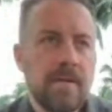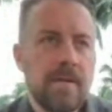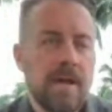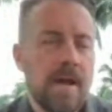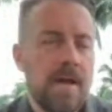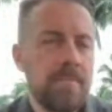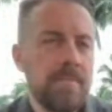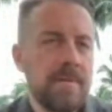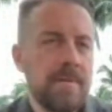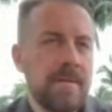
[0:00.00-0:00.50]

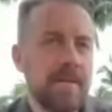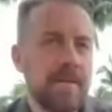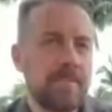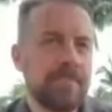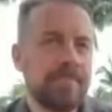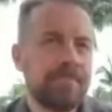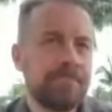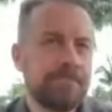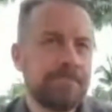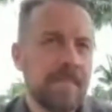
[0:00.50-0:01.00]
I'm gonna
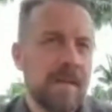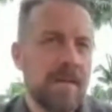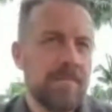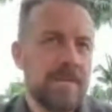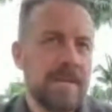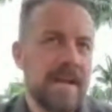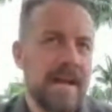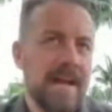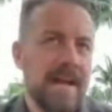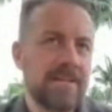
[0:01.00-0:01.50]

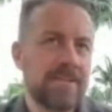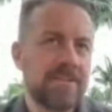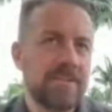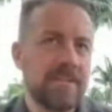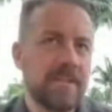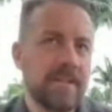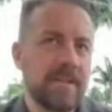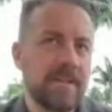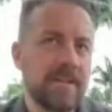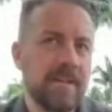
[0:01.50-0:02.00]

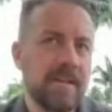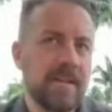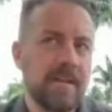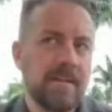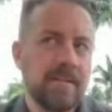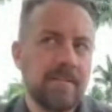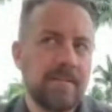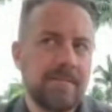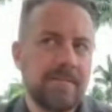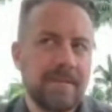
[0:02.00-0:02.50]
actually
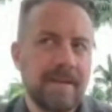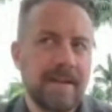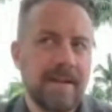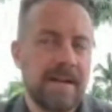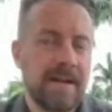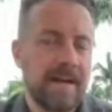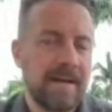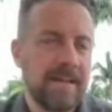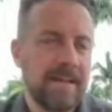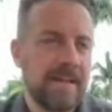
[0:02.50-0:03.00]
kind
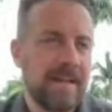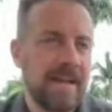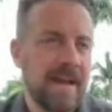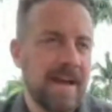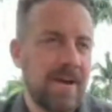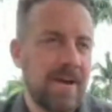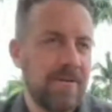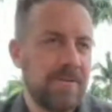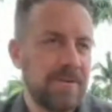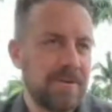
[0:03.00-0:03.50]
of highlight
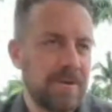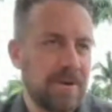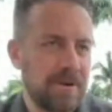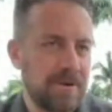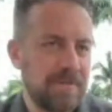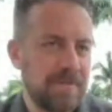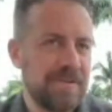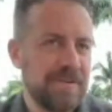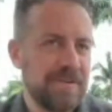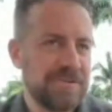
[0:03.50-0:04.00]
how
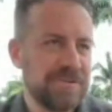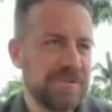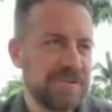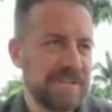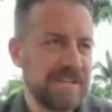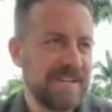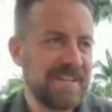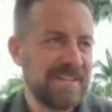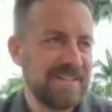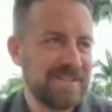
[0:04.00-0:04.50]
artificial
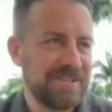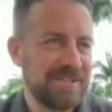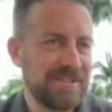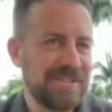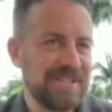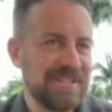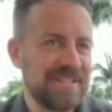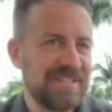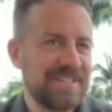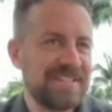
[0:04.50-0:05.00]

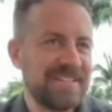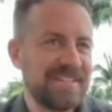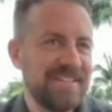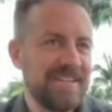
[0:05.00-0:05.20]
intelligence